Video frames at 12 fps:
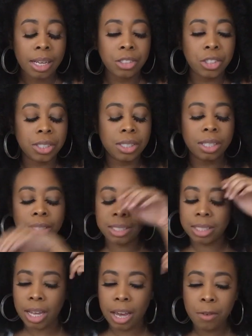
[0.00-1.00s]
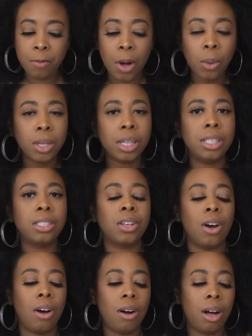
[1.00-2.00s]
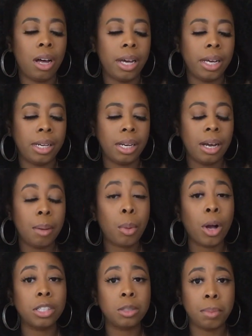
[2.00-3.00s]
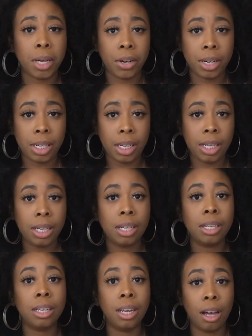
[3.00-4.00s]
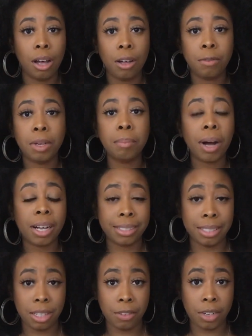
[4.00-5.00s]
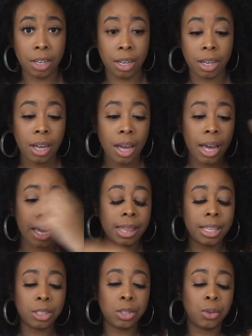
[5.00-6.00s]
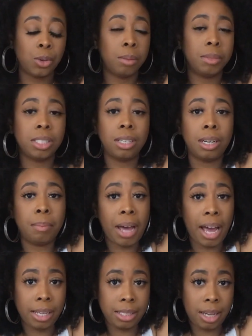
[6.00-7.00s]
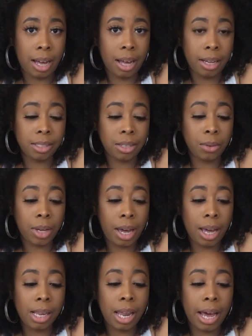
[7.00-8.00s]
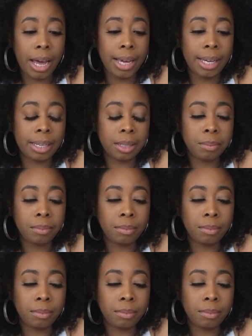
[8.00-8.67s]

Just stay focused on prosperity, love, and positivity. And this storm is going to pass, guys, okay? Like,